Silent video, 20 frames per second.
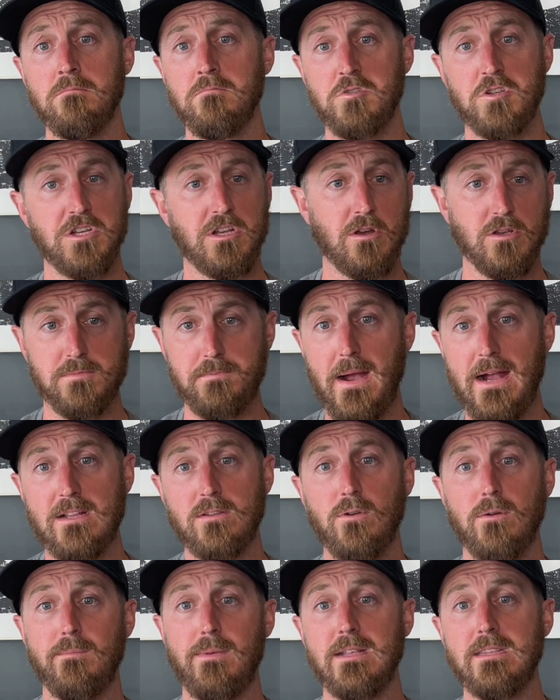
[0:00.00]
She goes back
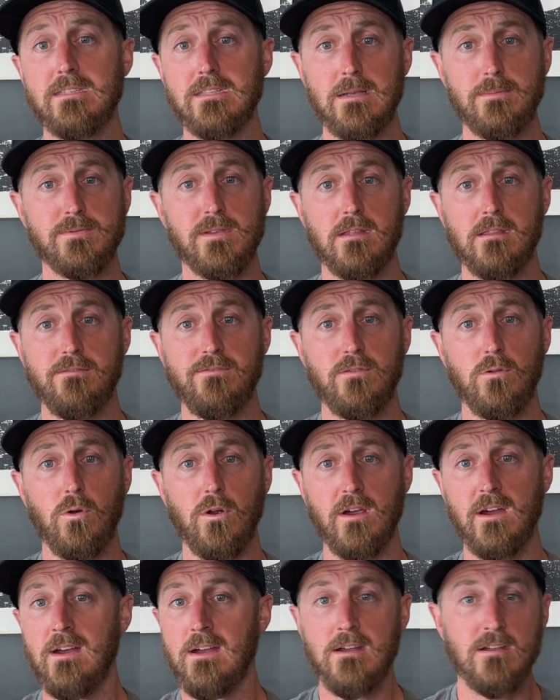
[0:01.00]
to her bed, sleeps on the
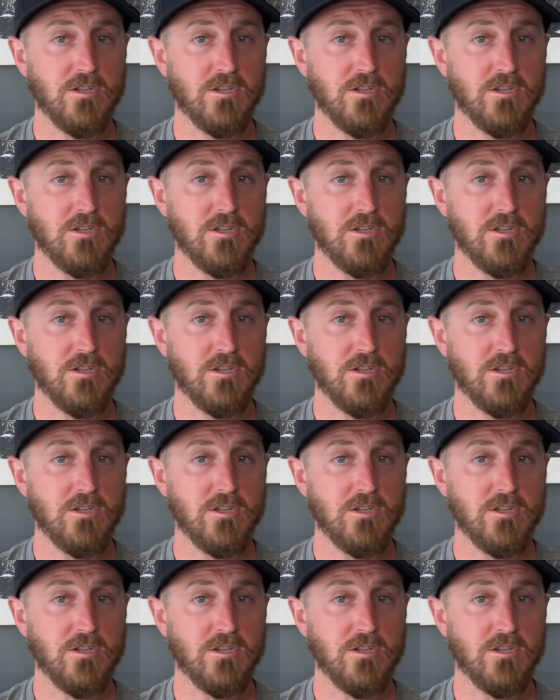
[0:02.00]
floor.